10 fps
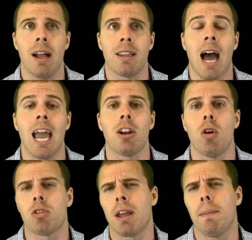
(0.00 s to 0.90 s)

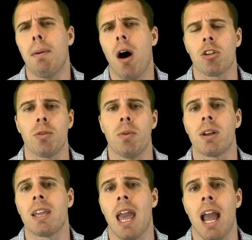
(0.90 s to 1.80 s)
diagnosing a
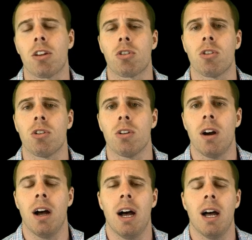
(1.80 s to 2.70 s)
possible cancer
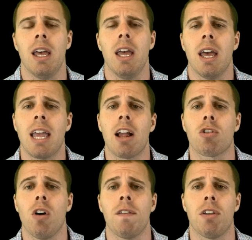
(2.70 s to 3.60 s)

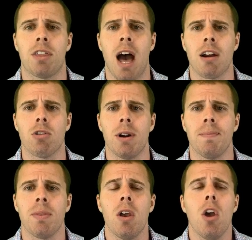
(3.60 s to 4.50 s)
of the thyroid.